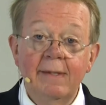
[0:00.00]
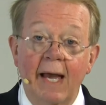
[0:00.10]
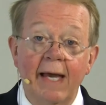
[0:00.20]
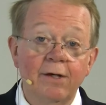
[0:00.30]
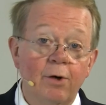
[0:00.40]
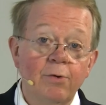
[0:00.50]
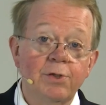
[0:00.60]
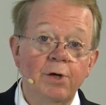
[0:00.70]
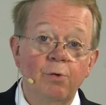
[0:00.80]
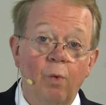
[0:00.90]
and
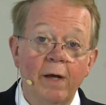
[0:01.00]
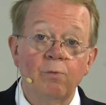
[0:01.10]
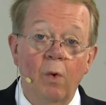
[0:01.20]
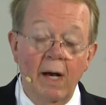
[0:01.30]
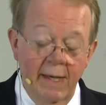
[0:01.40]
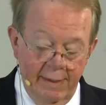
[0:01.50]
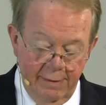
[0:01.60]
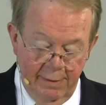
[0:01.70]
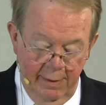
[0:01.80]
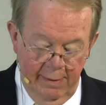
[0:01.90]
also what
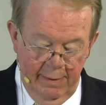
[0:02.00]
was.